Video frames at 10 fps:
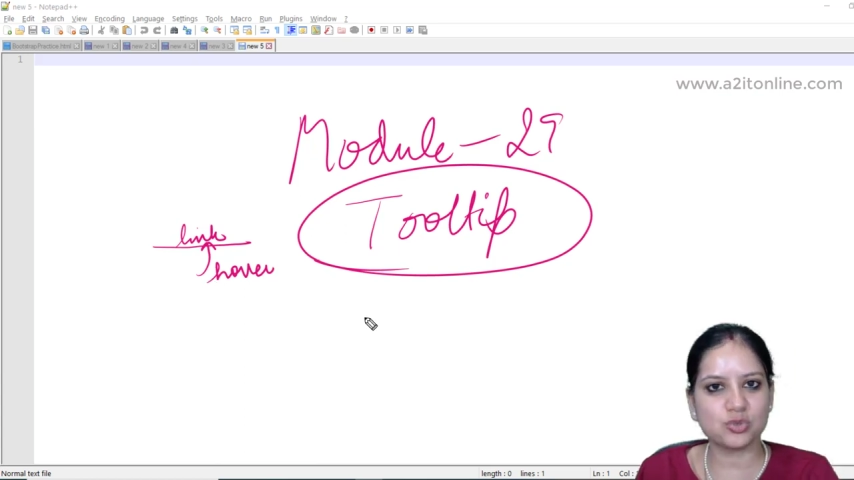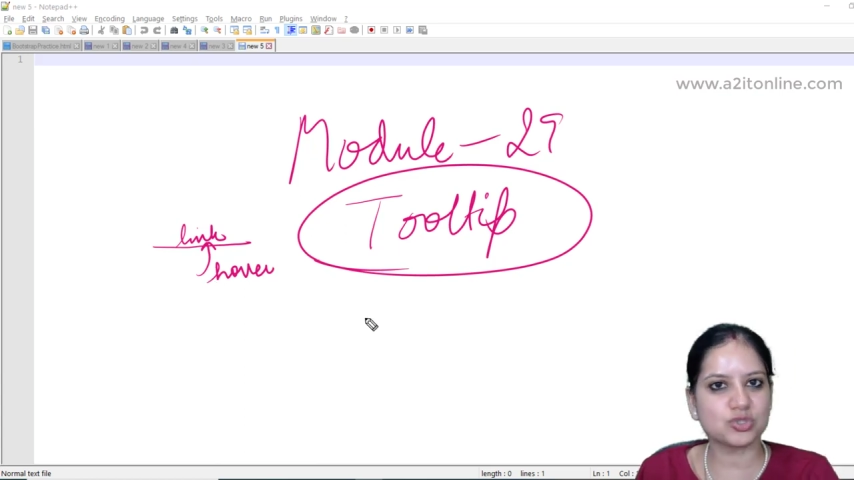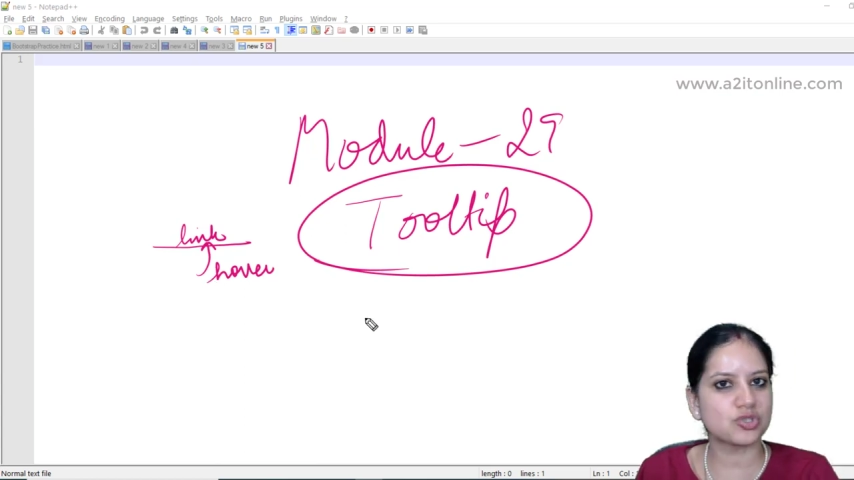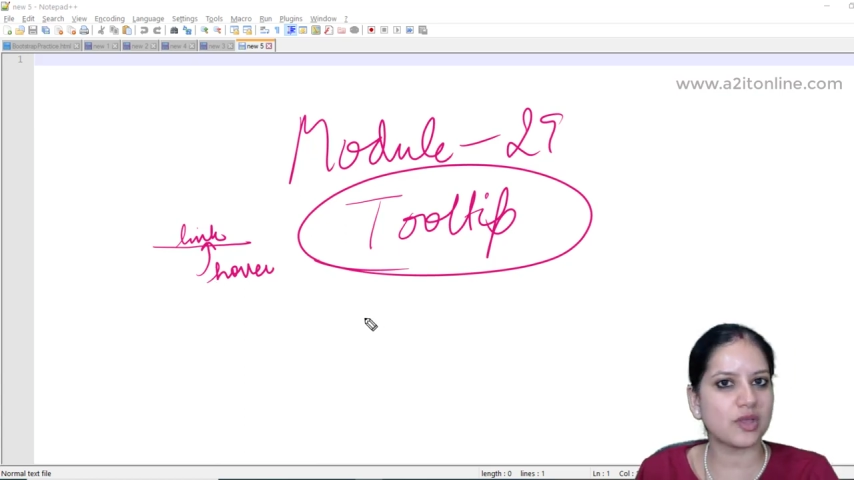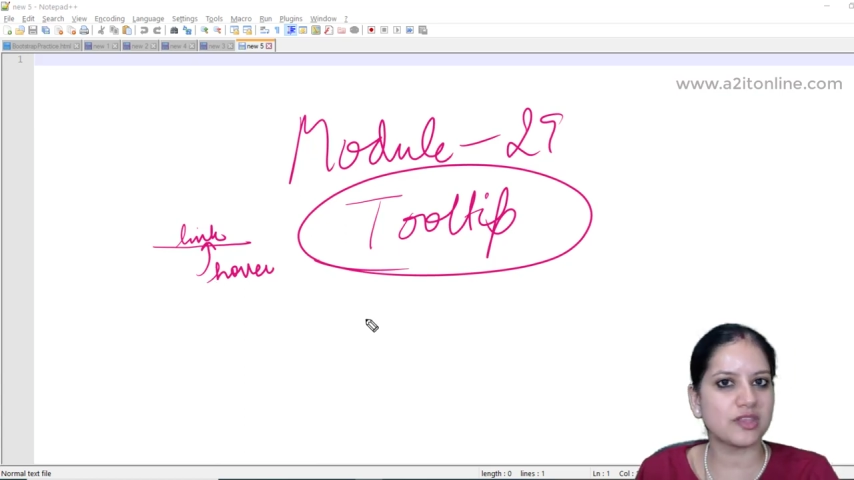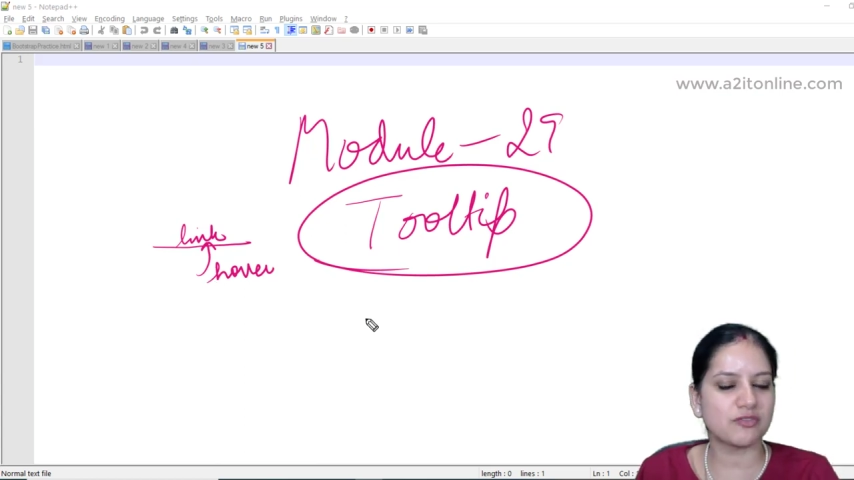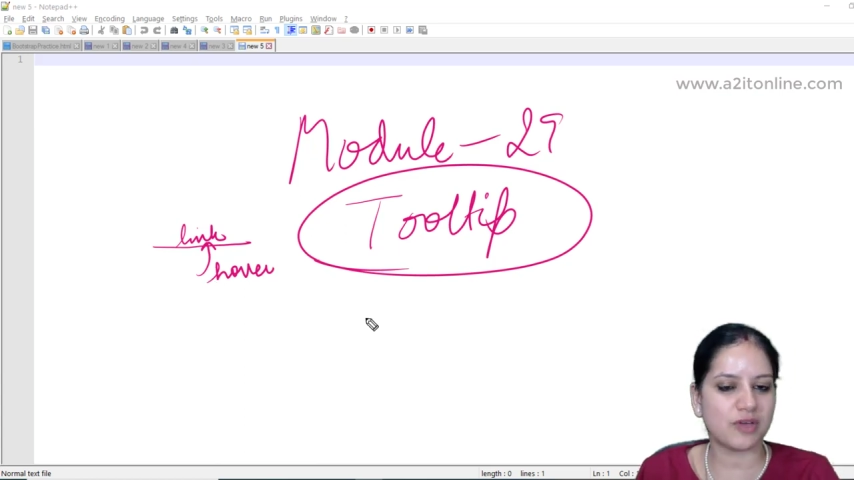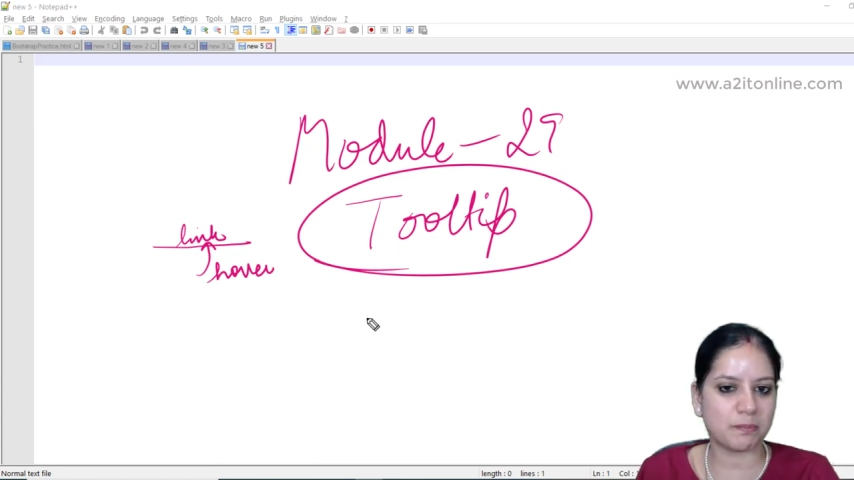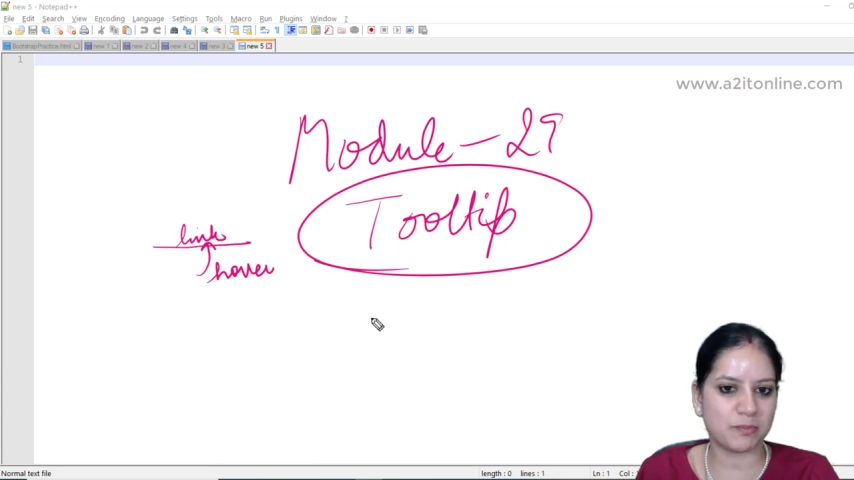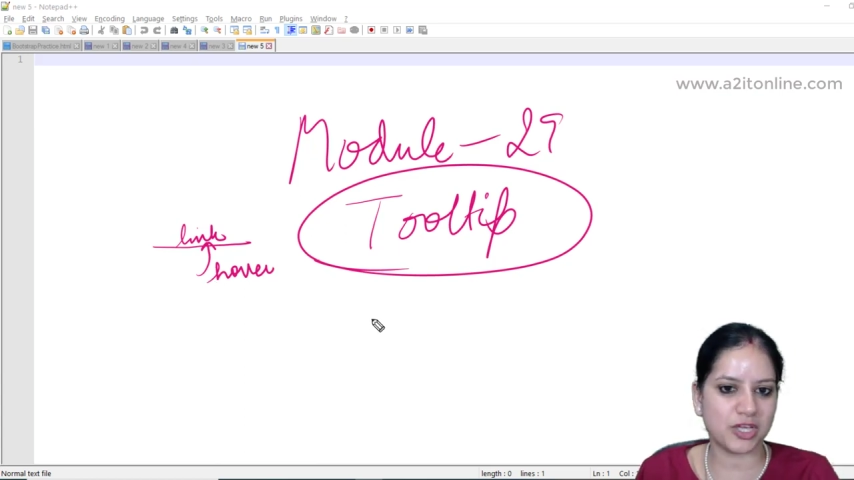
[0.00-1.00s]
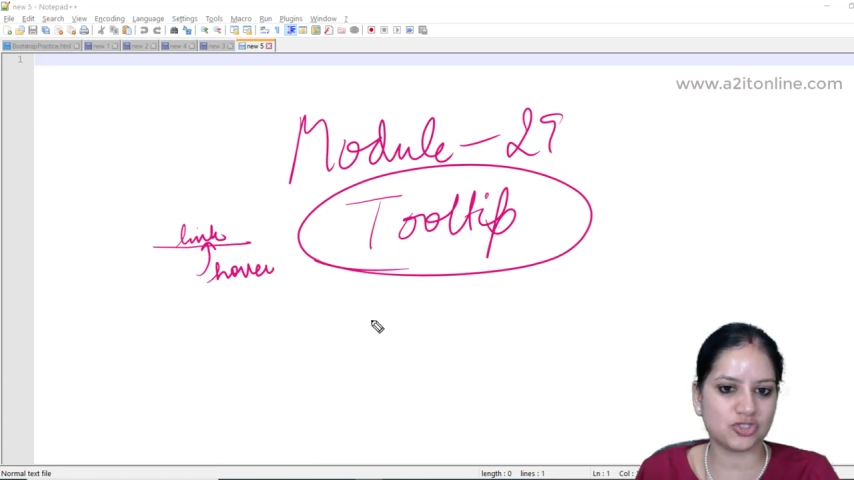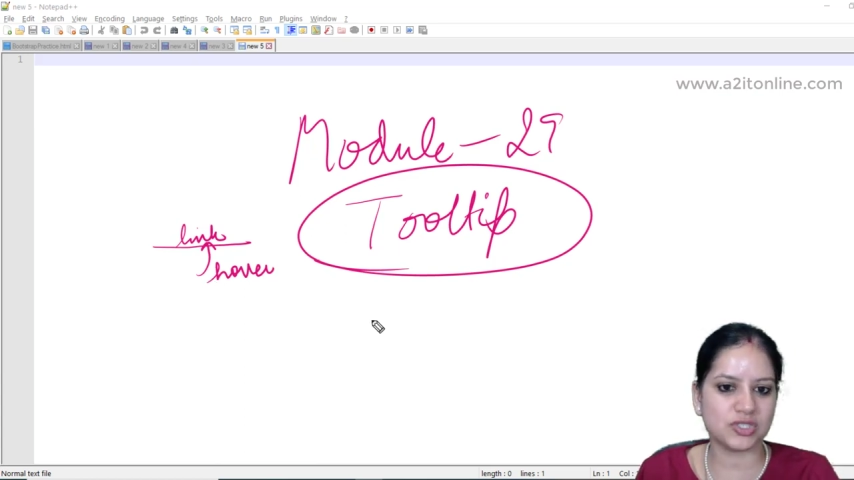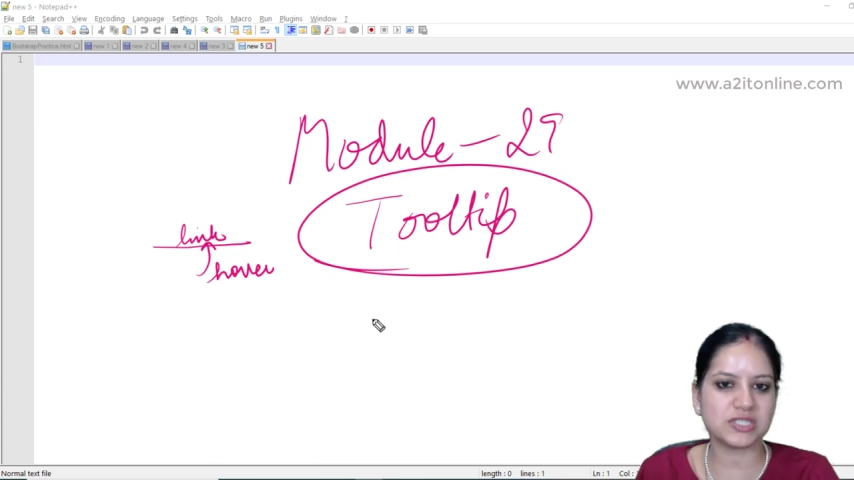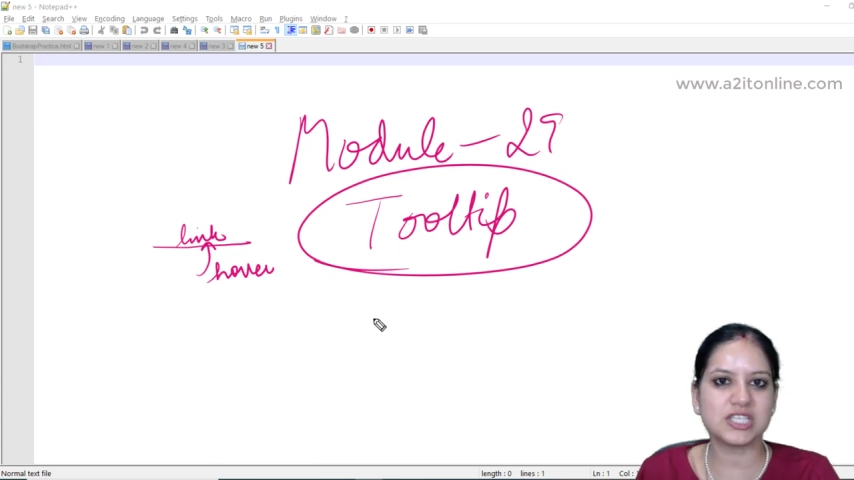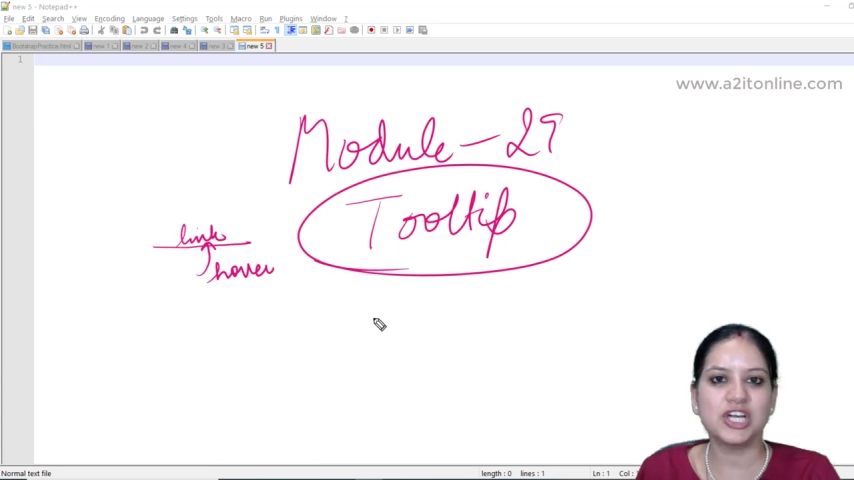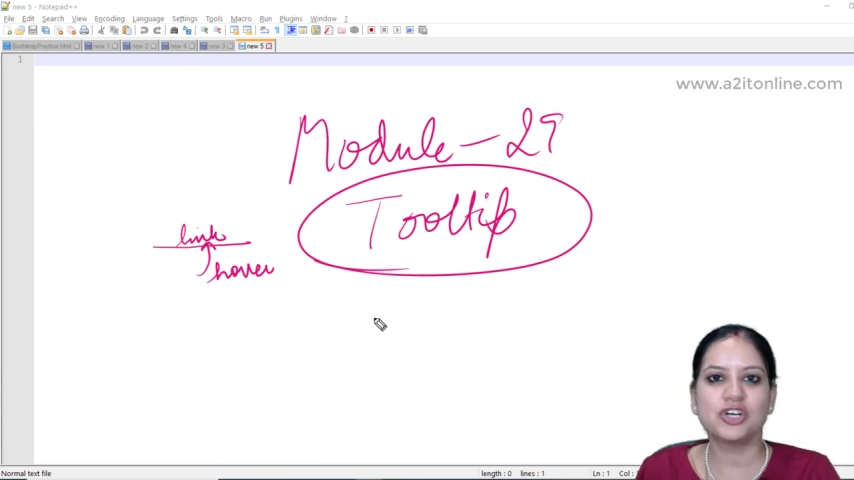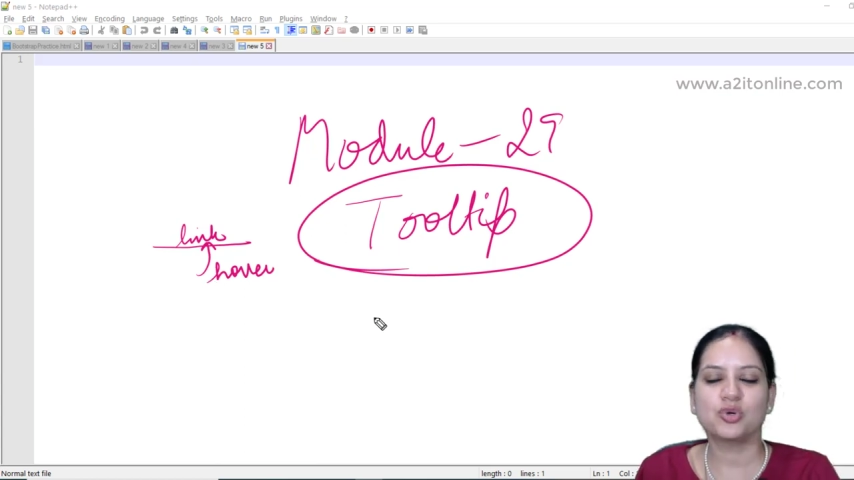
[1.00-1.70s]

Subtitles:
used on the web pages